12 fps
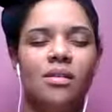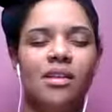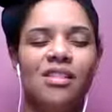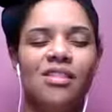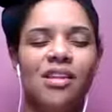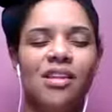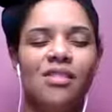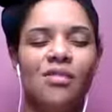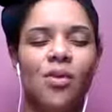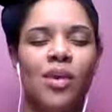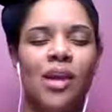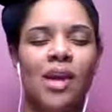that sense of
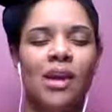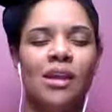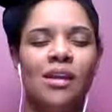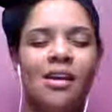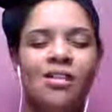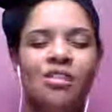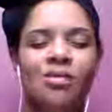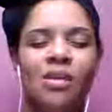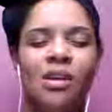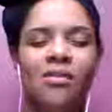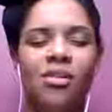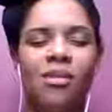okayness,
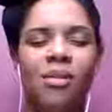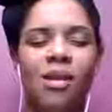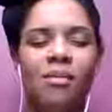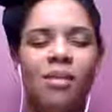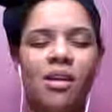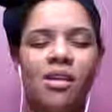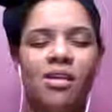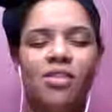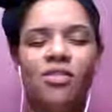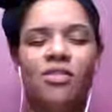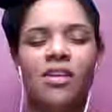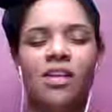whatever it might be that
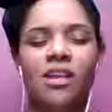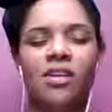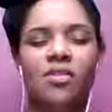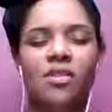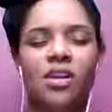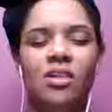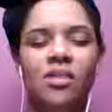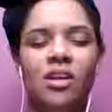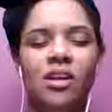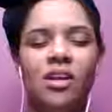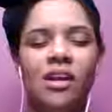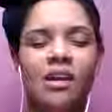you're feeling you need
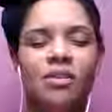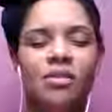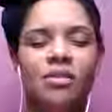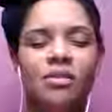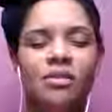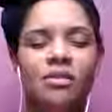right now.